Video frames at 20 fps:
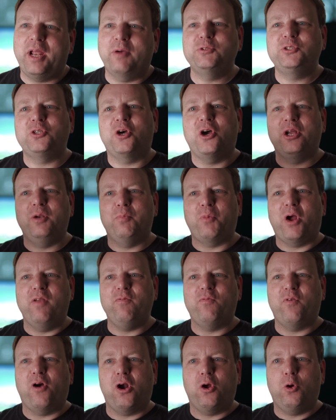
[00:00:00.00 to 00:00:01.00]
and I was talking to
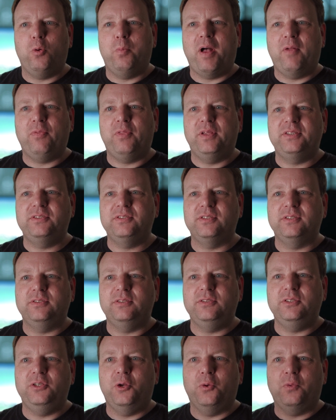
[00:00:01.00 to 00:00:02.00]
Brian Fargo about this,
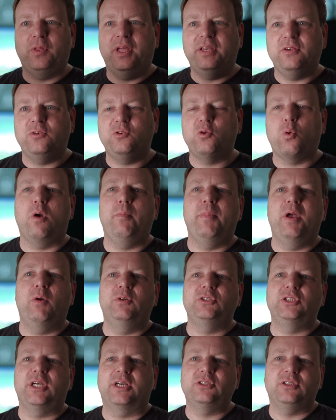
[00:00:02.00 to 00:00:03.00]
and they did Torment,
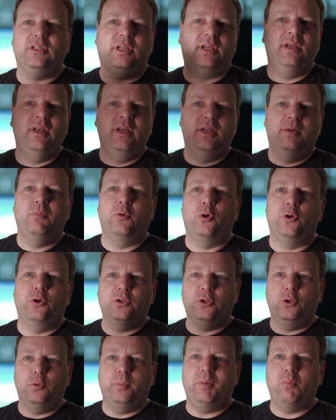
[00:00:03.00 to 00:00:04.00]
which actually
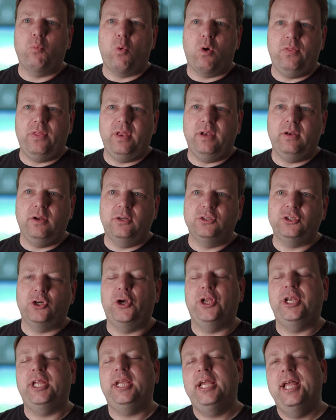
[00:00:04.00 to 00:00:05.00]
earned a little bit more than
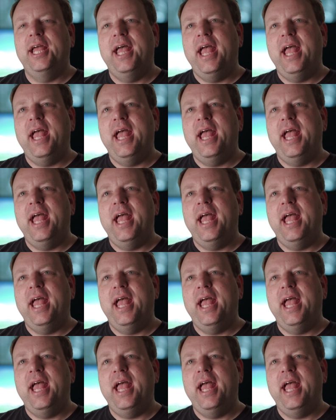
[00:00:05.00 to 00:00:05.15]
Eternity.